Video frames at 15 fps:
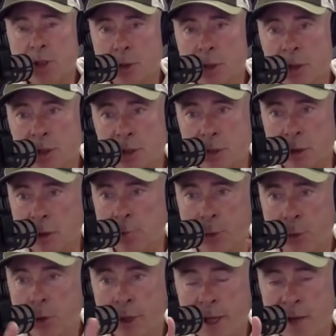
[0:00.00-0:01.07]
a street
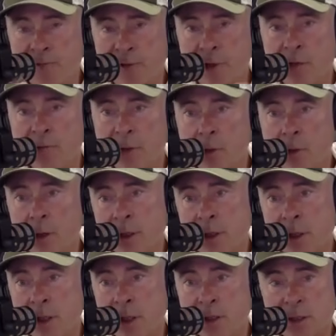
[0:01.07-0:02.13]
circuit, brutally unforgiving, right?
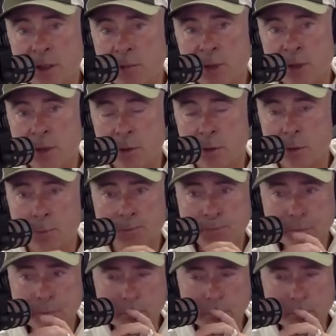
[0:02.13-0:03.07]
He seems to